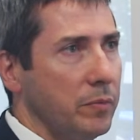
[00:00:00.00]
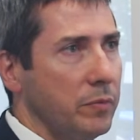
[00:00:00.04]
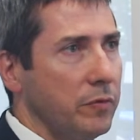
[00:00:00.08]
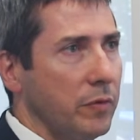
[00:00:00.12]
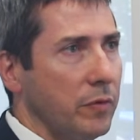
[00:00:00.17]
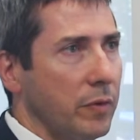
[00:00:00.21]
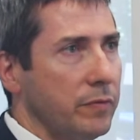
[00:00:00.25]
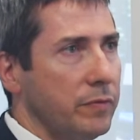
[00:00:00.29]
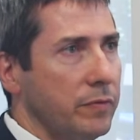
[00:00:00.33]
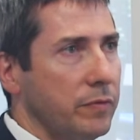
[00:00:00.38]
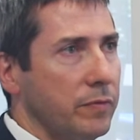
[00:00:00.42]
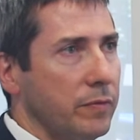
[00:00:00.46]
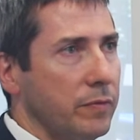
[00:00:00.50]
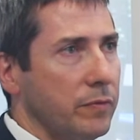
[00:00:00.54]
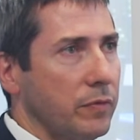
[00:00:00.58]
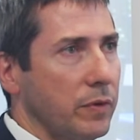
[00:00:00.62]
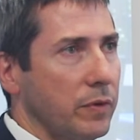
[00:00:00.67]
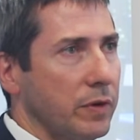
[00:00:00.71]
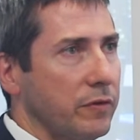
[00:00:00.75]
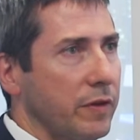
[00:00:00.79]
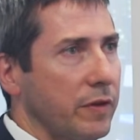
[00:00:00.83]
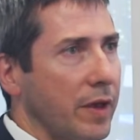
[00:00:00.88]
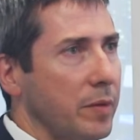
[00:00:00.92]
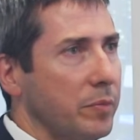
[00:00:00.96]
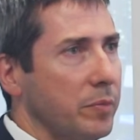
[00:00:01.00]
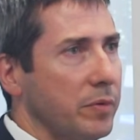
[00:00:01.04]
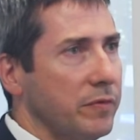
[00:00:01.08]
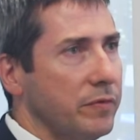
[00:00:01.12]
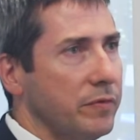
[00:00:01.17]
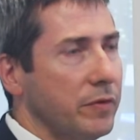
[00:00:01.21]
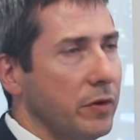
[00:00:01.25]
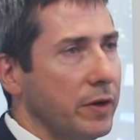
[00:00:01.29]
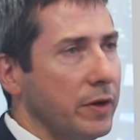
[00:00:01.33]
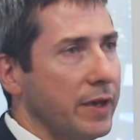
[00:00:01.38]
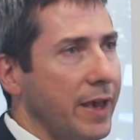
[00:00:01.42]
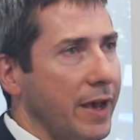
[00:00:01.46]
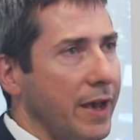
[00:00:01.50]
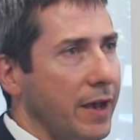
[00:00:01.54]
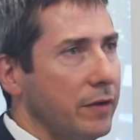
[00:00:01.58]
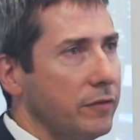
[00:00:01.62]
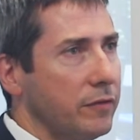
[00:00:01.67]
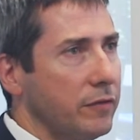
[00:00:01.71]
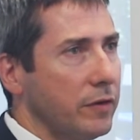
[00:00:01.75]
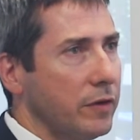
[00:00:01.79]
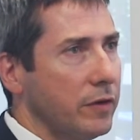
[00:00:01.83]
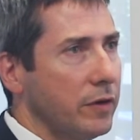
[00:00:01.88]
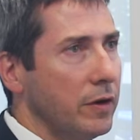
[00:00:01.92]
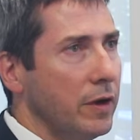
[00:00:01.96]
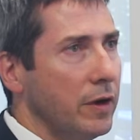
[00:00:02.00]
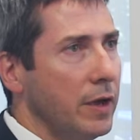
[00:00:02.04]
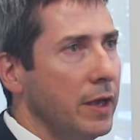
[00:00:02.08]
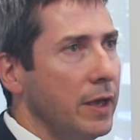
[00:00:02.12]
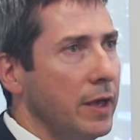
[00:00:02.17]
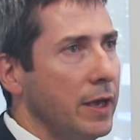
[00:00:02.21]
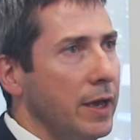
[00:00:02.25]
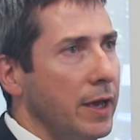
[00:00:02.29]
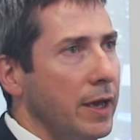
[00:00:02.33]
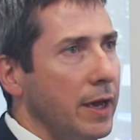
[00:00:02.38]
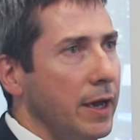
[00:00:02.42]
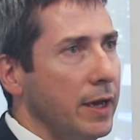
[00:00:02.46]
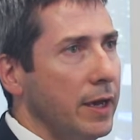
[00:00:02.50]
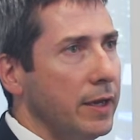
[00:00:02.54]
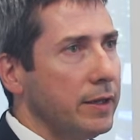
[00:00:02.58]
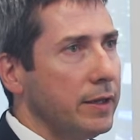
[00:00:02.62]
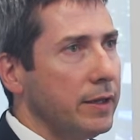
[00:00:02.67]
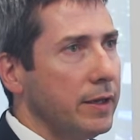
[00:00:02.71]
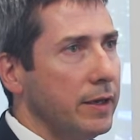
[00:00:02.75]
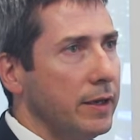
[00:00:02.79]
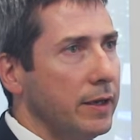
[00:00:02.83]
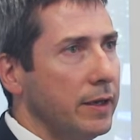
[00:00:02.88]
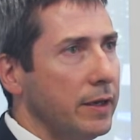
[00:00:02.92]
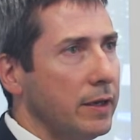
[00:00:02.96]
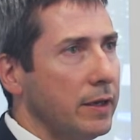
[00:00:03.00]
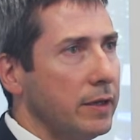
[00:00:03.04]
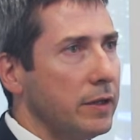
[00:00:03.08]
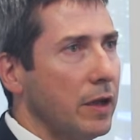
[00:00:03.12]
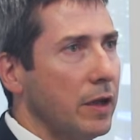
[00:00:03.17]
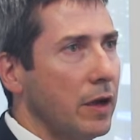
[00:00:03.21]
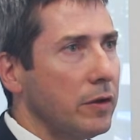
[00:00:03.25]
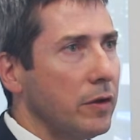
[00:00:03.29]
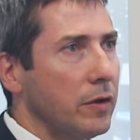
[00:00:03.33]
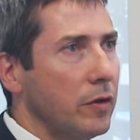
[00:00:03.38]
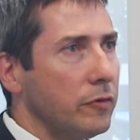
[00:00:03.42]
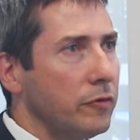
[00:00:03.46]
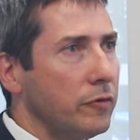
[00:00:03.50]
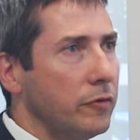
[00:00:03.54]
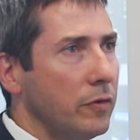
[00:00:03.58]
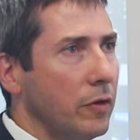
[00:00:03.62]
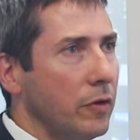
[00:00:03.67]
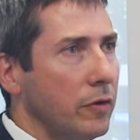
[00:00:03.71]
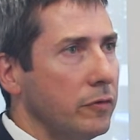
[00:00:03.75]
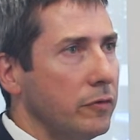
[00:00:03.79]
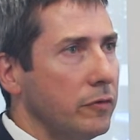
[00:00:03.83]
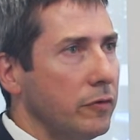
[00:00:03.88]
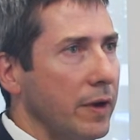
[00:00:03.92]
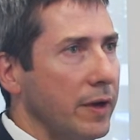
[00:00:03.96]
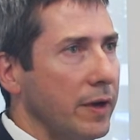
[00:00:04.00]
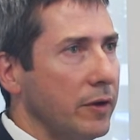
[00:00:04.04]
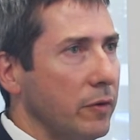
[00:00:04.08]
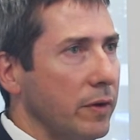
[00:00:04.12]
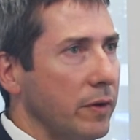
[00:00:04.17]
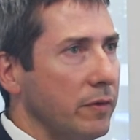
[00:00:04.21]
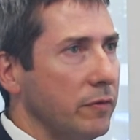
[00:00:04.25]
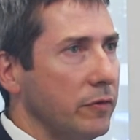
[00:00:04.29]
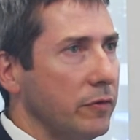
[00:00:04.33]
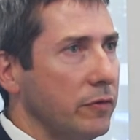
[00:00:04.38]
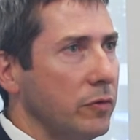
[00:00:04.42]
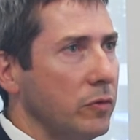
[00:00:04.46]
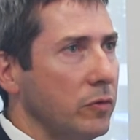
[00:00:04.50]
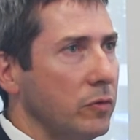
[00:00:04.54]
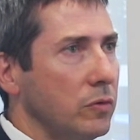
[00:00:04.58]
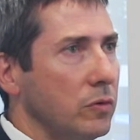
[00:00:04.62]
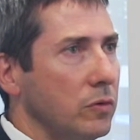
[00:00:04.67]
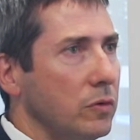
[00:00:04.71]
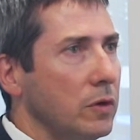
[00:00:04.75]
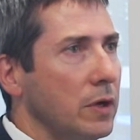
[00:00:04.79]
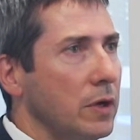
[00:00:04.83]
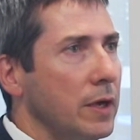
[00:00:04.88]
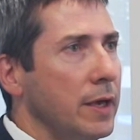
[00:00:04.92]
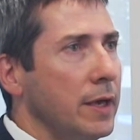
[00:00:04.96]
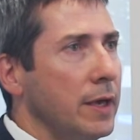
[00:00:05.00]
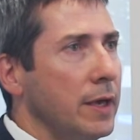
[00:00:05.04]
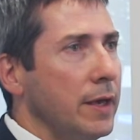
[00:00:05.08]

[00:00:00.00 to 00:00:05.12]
So, for example, if you're a counselor at a non-OnTrack Greenville school,